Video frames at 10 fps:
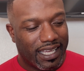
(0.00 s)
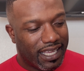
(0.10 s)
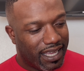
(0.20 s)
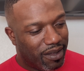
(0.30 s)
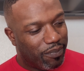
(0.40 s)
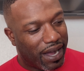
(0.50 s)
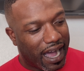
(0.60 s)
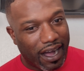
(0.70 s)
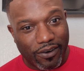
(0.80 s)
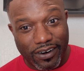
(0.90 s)

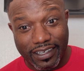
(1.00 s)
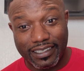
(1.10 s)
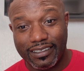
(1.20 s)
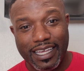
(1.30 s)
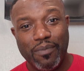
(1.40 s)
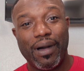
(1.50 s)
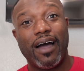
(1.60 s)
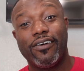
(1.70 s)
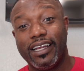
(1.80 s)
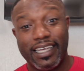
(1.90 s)
Empower the
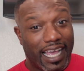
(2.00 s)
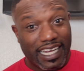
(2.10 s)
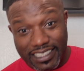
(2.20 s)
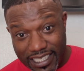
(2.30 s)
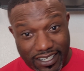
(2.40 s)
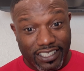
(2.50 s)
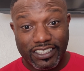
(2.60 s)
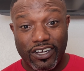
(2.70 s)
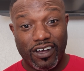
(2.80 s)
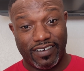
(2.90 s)
empower the cashier to
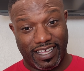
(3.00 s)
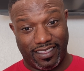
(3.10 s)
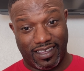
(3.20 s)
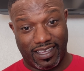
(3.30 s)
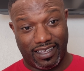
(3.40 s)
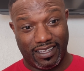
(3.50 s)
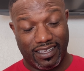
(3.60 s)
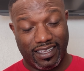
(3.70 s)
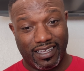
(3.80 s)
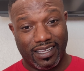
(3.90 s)
solve that thing.
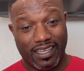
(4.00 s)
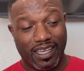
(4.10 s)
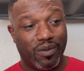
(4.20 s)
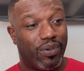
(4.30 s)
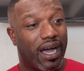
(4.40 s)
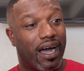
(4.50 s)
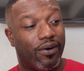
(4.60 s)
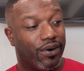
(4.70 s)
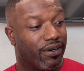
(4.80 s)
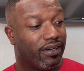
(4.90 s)

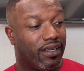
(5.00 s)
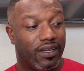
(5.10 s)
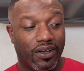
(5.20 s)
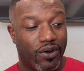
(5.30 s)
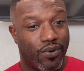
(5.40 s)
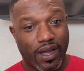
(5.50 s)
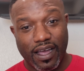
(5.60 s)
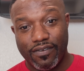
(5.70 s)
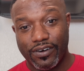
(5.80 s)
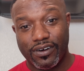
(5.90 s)
Empower
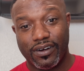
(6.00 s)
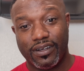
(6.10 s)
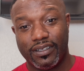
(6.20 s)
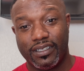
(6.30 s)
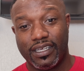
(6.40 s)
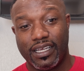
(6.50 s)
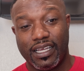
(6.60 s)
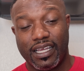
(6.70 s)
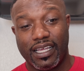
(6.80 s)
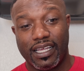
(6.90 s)
whoever
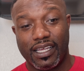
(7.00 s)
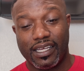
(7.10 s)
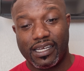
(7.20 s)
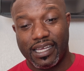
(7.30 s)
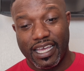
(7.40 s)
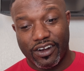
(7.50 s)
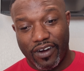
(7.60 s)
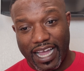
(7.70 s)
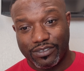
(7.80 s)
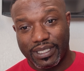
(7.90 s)

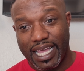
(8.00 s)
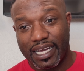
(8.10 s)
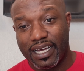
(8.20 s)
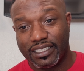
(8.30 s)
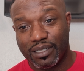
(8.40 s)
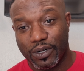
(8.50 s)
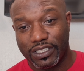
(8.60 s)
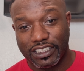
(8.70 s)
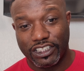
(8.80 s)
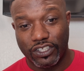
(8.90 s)
interacts with that customer
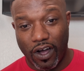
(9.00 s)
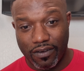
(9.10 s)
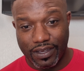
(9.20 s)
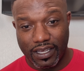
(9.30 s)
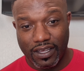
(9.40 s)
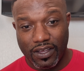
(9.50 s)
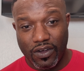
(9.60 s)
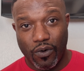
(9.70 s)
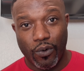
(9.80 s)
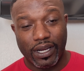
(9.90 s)
to solve it
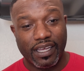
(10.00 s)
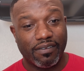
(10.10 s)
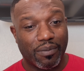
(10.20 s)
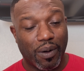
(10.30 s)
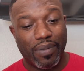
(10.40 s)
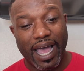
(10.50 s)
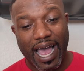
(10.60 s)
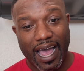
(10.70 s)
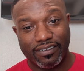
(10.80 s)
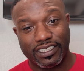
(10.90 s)
or give them a
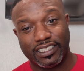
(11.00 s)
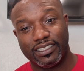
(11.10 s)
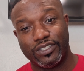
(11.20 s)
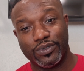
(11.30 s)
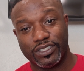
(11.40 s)
path to a